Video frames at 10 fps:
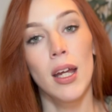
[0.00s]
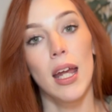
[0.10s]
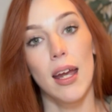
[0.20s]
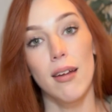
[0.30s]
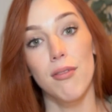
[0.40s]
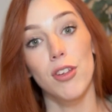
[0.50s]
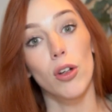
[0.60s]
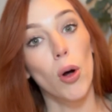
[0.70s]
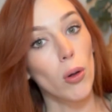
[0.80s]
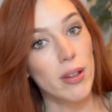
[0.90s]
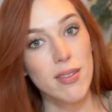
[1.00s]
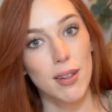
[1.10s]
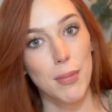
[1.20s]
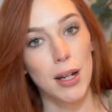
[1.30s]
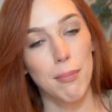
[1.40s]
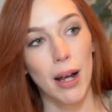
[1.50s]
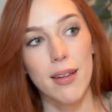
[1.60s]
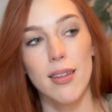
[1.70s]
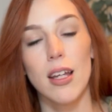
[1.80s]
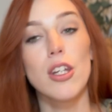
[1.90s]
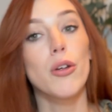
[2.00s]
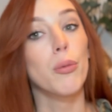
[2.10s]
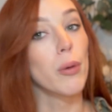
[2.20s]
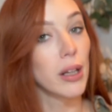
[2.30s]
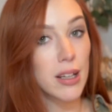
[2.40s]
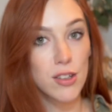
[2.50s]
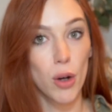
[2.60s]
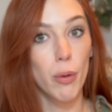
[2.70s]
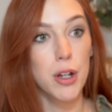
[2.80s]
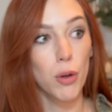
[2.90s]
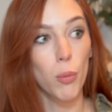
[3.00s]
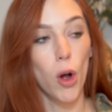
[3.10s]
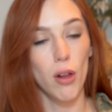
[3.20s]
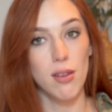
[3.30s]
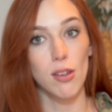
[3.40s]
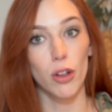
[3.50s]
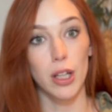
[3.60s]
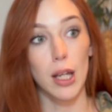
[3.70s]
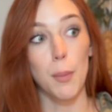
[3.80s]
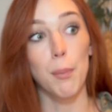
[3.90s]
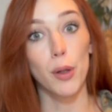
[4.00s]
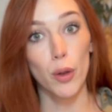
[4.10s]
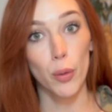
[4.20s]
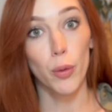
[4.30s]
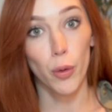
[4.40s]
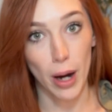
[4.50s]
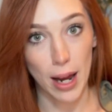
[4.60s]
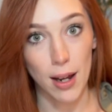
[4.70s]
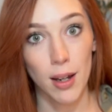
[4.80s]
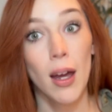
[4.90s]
And if the goal is to minimize it, you really don't want your walls looking blue-gray.